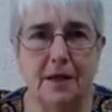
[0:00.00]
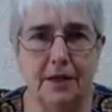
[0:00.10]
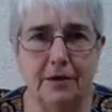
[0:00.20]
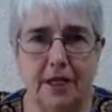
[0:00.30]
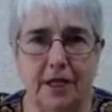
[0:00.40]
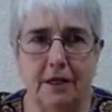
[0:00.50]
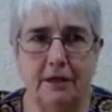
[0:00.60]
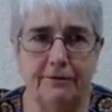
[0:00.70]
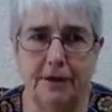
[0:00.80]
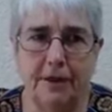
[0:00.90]
irony of
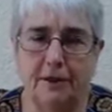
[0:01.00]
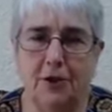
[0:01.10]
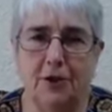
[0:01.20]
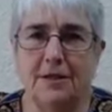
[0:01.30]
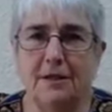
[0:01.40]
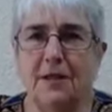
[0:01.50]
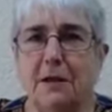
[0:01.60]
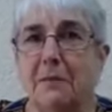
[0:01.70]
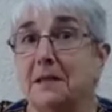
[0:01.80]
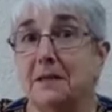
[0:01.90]
something
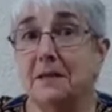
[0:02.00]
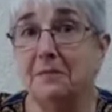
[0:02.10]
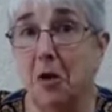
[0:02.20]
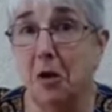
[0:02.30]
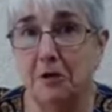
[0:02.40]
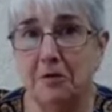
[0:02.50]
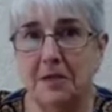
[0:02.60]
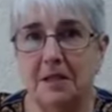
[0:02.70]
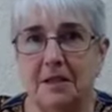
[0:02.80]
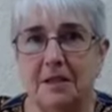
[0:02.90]
that makes us smile,
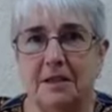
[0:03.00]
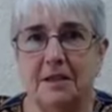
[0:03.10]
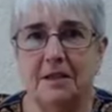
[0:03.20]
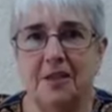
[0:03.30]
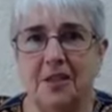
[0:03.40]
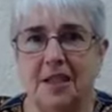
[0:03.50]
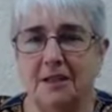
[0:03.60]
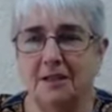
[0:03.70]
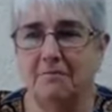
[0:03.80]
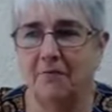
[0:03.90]
that
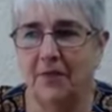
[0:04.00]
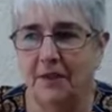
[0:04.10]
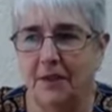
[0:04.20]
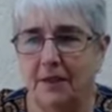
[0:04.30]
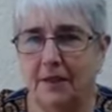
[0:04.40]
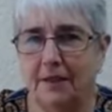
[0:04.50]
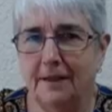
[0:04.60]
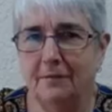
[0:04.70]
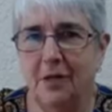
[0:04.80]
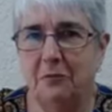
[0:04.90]

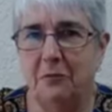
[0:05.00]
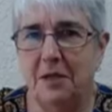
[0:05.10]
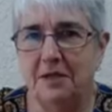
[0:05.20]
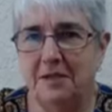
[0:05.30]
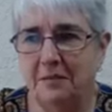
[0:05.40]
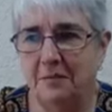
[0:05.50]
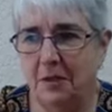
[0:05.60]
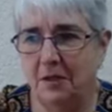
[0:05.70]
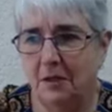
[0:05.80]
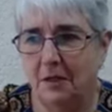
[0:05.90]
appears to
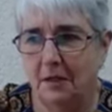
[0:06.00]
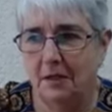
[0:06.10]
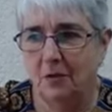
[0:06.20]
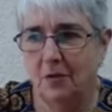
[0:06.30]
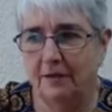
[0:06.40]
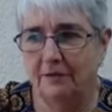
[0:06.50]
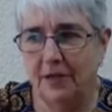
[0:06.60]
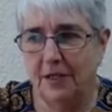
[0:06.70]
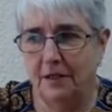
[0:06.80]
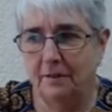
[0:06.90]
be quite
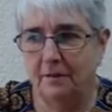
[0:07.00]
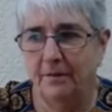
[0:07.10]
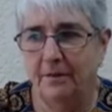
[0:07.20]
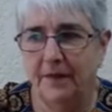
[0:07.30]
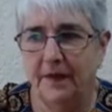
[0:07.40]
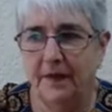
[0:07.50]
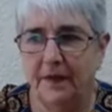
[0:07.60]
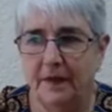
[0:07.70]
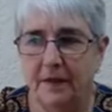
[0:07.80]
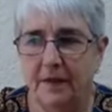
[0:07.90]
funny.
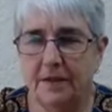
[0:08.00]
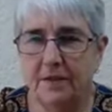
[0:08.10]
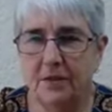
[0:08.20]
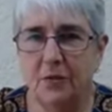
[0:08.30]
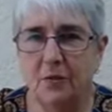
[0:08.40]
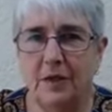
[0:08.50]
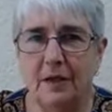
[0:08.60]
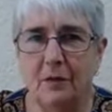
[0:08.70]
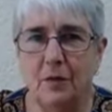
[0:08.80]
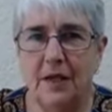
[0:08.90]
And so
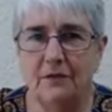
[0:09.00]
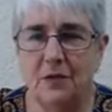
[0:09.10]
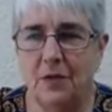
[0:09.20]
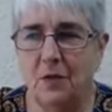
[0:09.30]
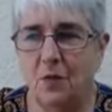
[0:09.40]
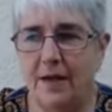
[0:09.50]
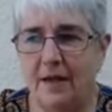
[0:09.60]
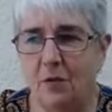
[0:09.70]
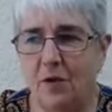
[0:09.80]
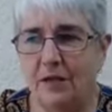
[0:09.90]
we have to be
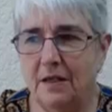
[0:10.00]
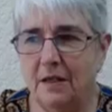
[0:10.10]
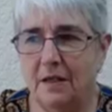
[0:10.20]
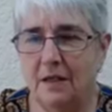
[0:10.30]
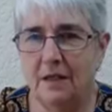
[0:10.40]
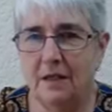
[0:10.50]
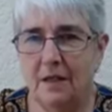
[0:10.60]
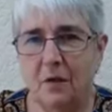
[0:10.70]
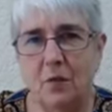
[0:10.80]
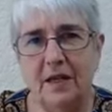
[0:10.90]
aware when
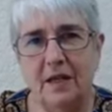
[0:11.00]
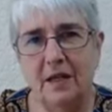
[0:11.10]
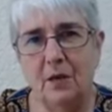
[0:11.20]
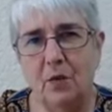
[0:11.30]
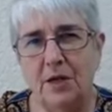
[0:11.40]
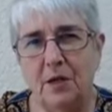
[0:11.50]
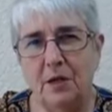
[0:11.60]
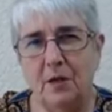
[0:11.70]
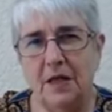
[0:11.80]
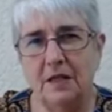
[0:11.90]
a
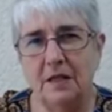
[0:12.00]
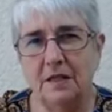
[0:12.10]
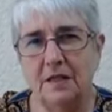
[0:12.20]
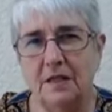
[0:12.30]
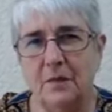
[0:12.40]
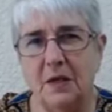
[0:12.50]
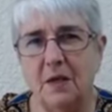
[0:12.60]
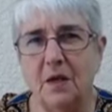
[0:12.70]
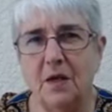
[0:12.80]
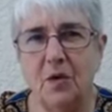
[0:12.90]
narrator is
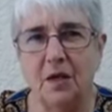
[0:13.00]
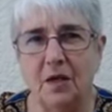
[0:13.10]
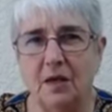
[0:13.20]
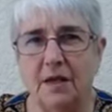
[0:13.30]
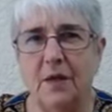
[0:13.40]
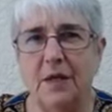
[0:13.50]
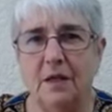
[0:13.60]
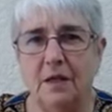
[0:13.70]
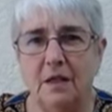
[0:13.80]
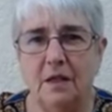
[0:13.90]
speaking ironically,
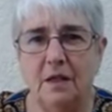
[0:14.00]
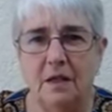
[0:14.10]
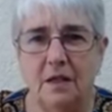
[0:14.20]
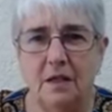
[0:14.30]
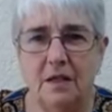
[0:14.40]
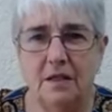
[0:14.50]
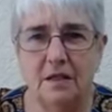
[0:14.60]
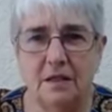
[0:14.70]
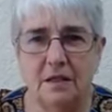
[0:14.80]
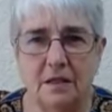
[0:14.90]
when
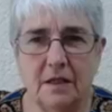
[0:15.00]
he's